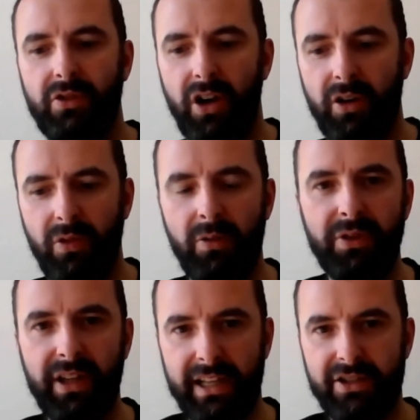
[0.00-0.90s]
How would
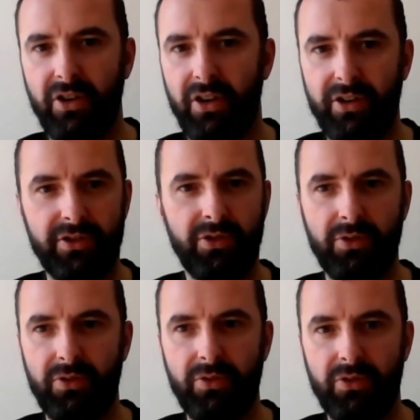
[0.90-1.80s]
they get started
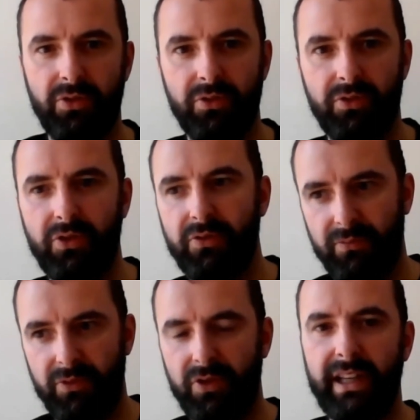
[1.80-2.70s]
to
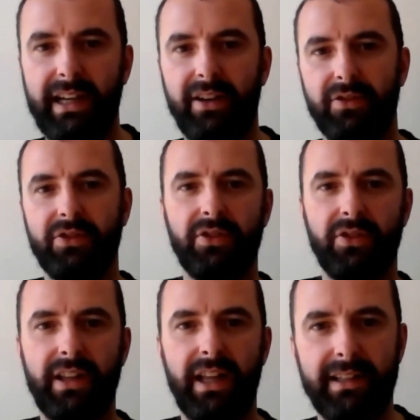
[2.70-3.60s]
take that onto
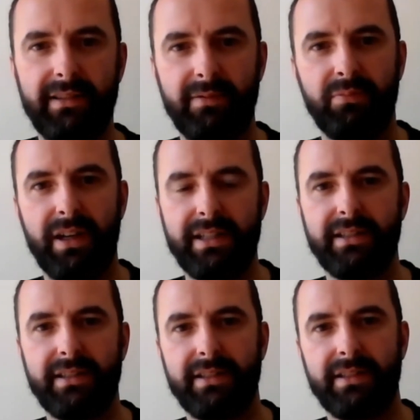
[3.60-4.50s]
online
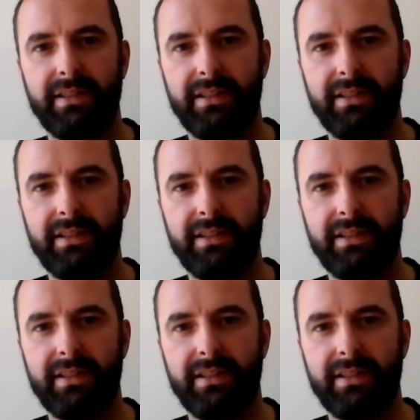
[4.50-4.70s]
presence?